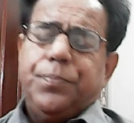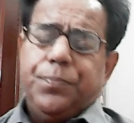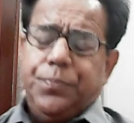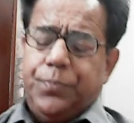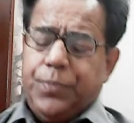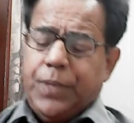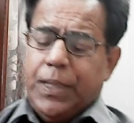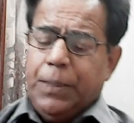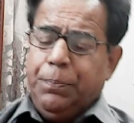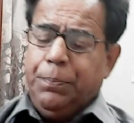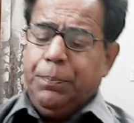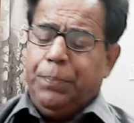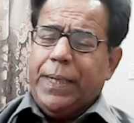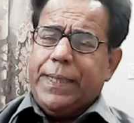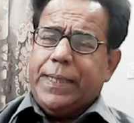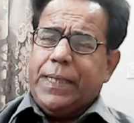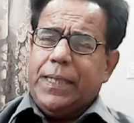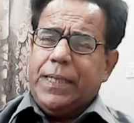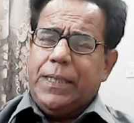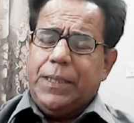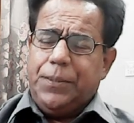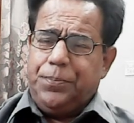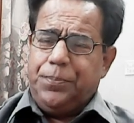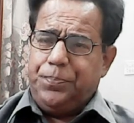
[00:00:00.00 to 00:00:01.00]
but
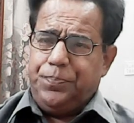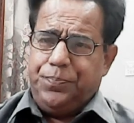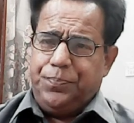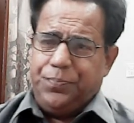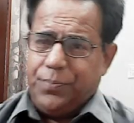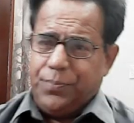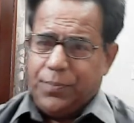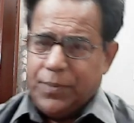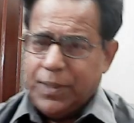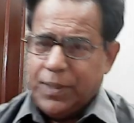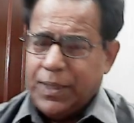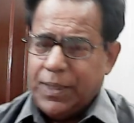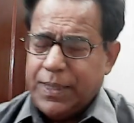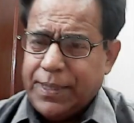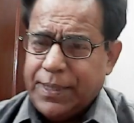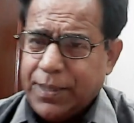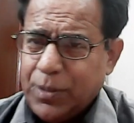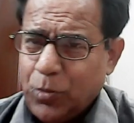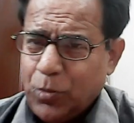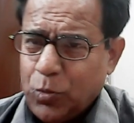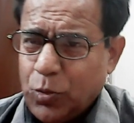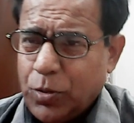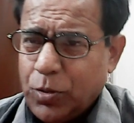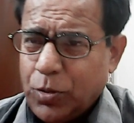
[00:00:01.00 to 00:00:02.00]
this
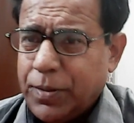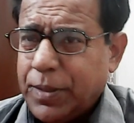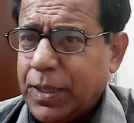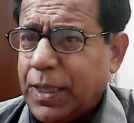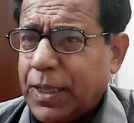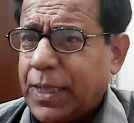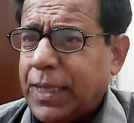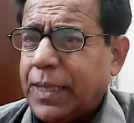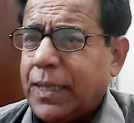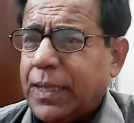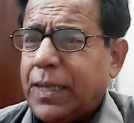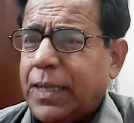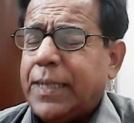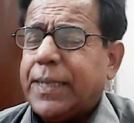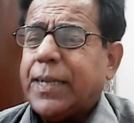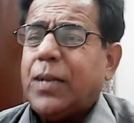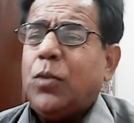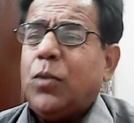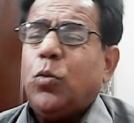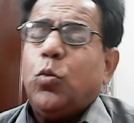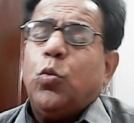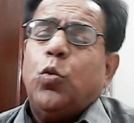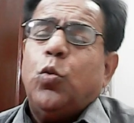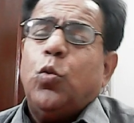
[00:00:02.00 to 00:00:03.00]

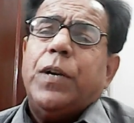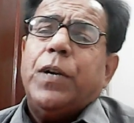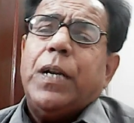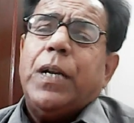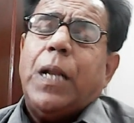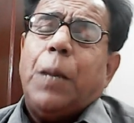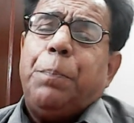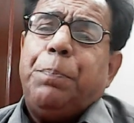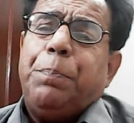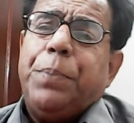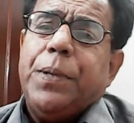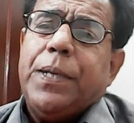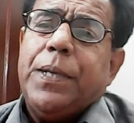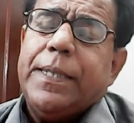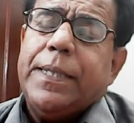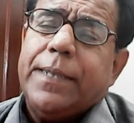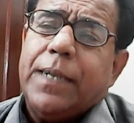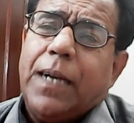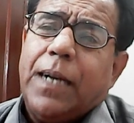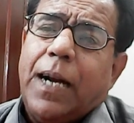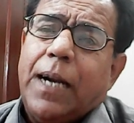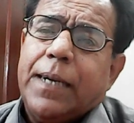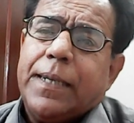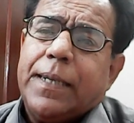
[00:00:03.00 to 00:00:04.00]
little overlapping is
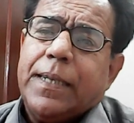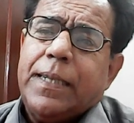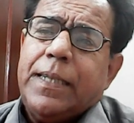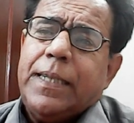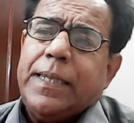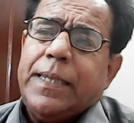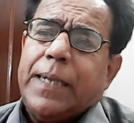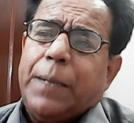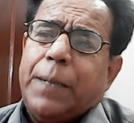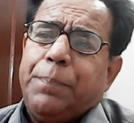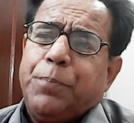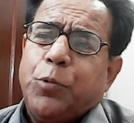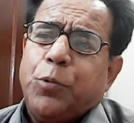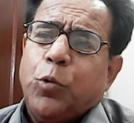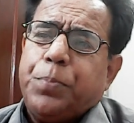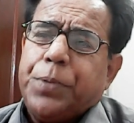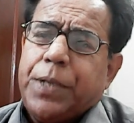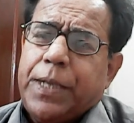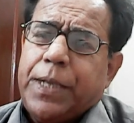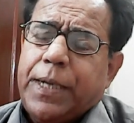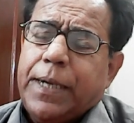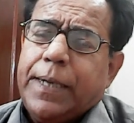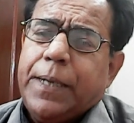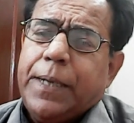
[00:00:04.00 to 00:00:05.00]
not
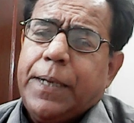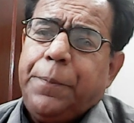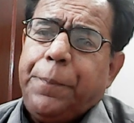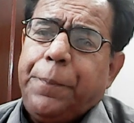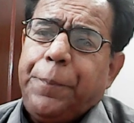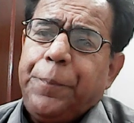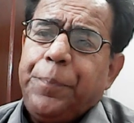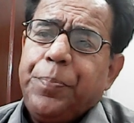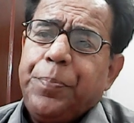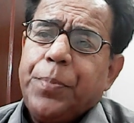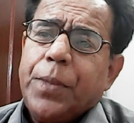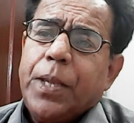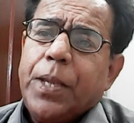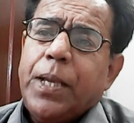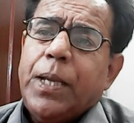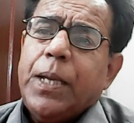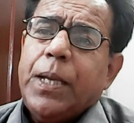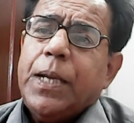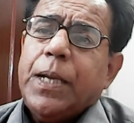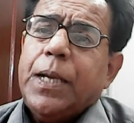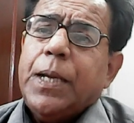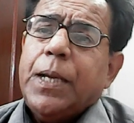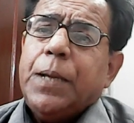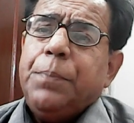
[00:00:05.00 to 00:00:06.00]
inappropriate,
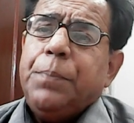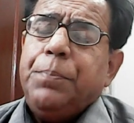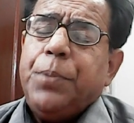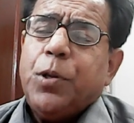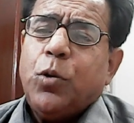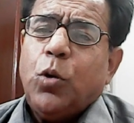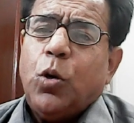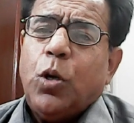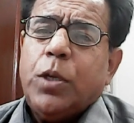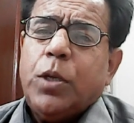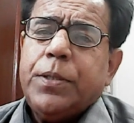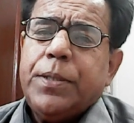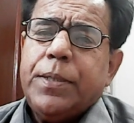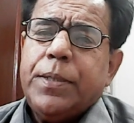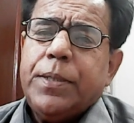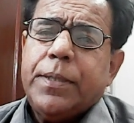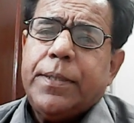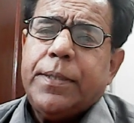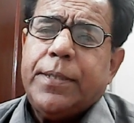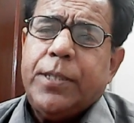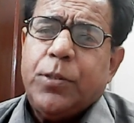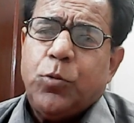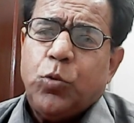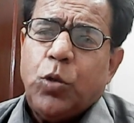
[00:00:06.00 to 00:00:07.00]

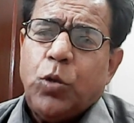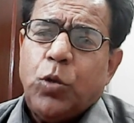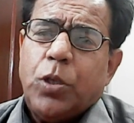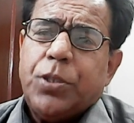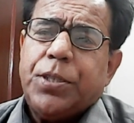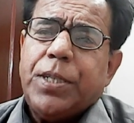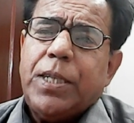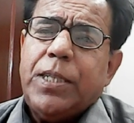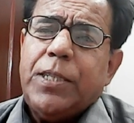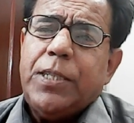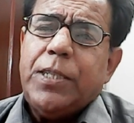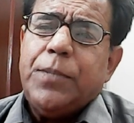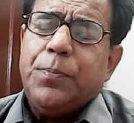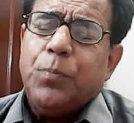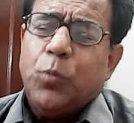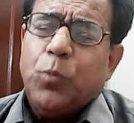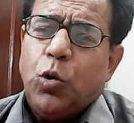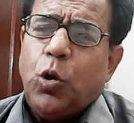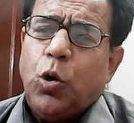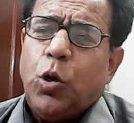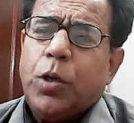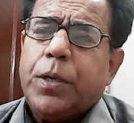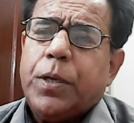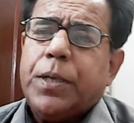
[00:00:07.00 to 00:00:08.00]
because situation is
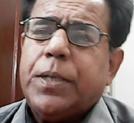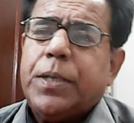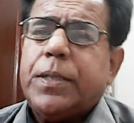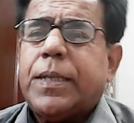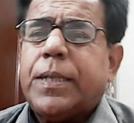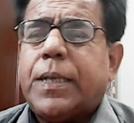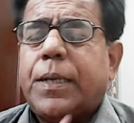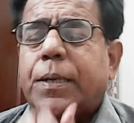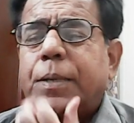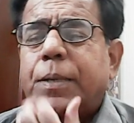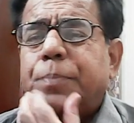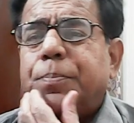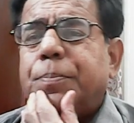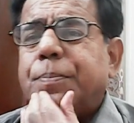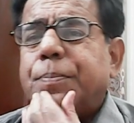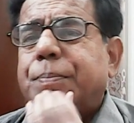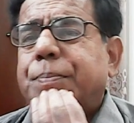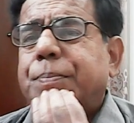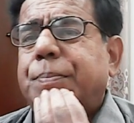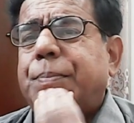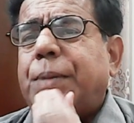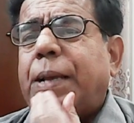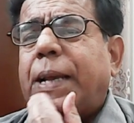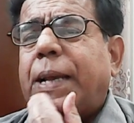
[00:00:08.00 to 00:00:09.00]
more
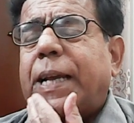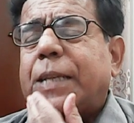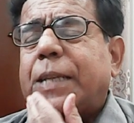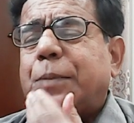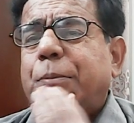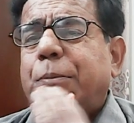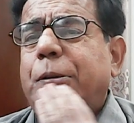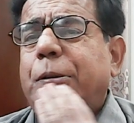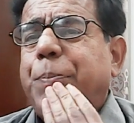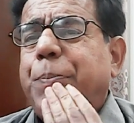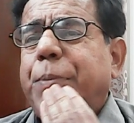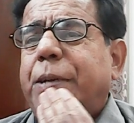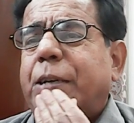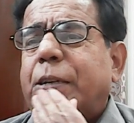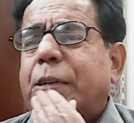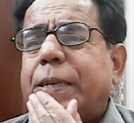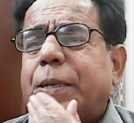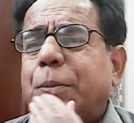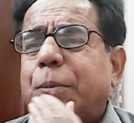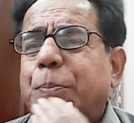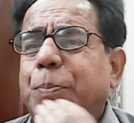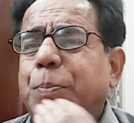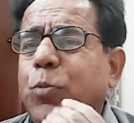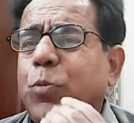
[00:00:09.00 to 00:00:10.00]
has been
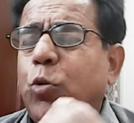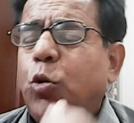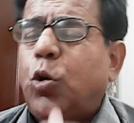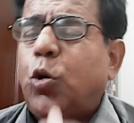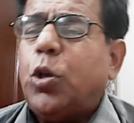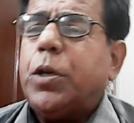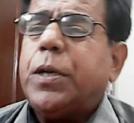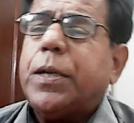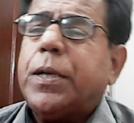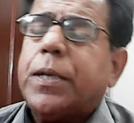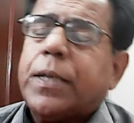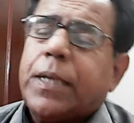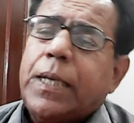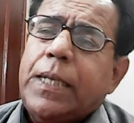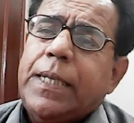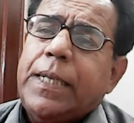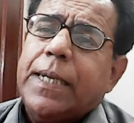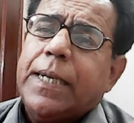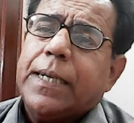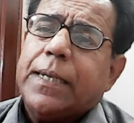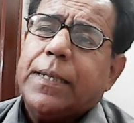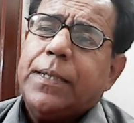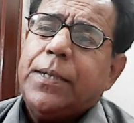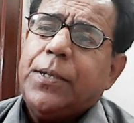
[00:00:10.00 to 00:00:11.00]
made more
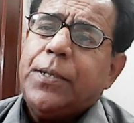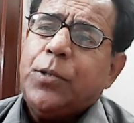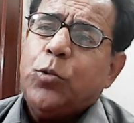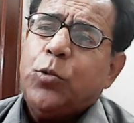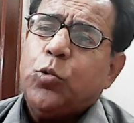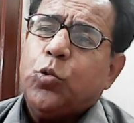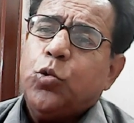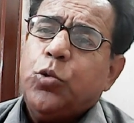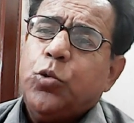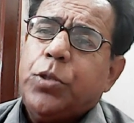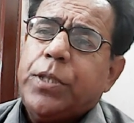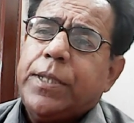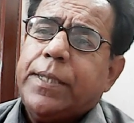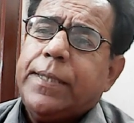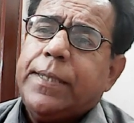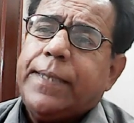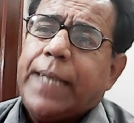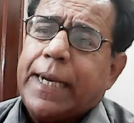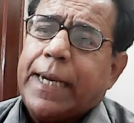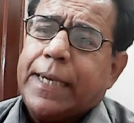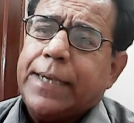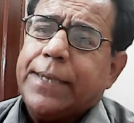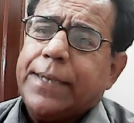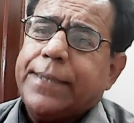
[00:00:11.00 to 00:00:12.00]
clear due to this
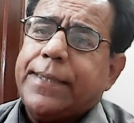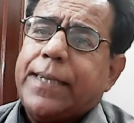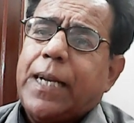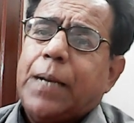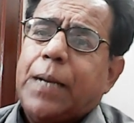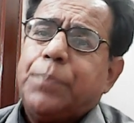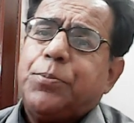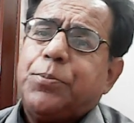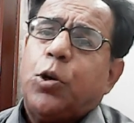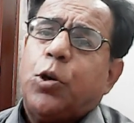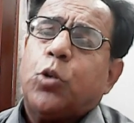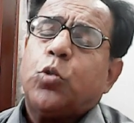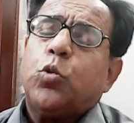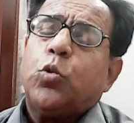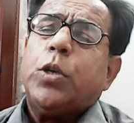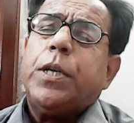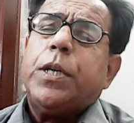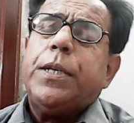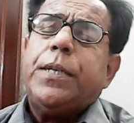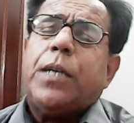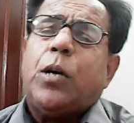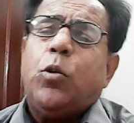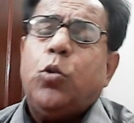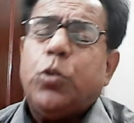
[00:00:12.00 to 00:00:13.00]
second snapshot.
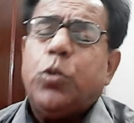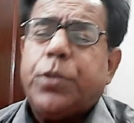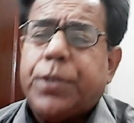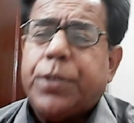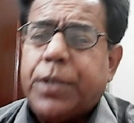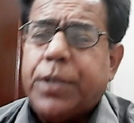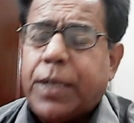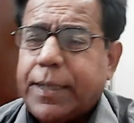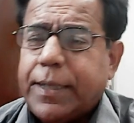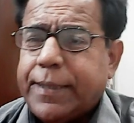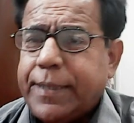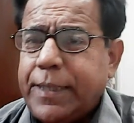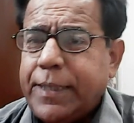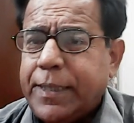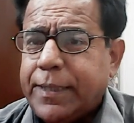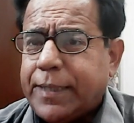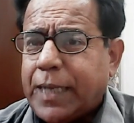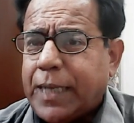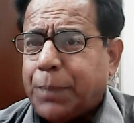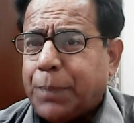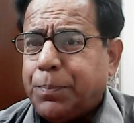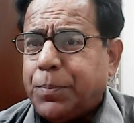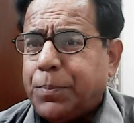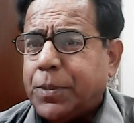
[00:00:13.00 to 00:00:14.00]
Okay, now third
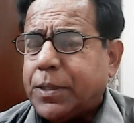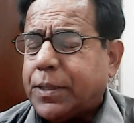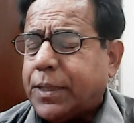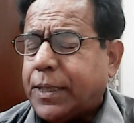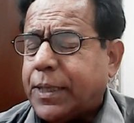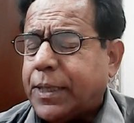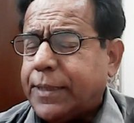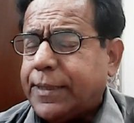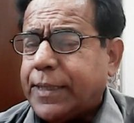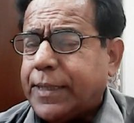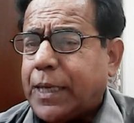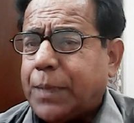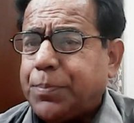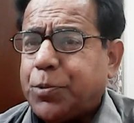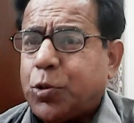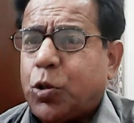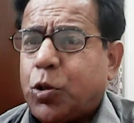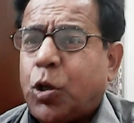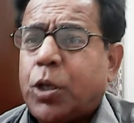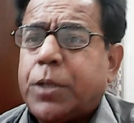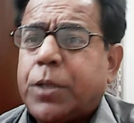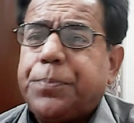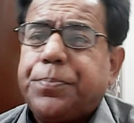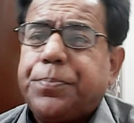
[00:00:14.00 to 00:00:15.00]
snapshot,